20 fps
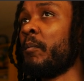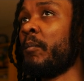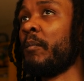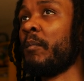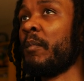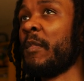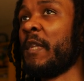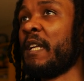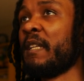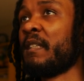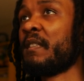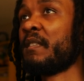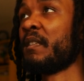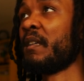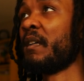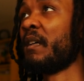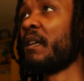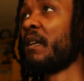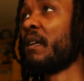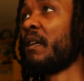Let's
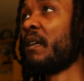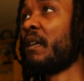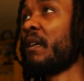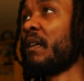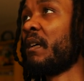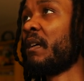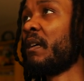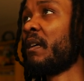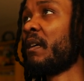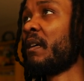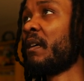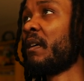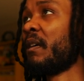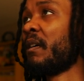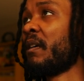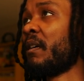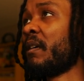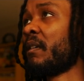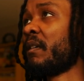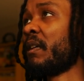
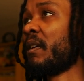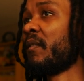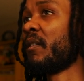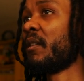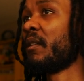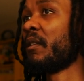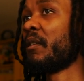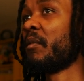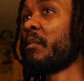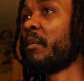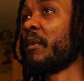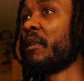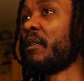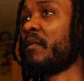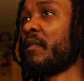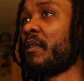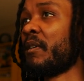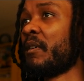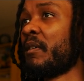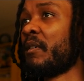give it a little bit of a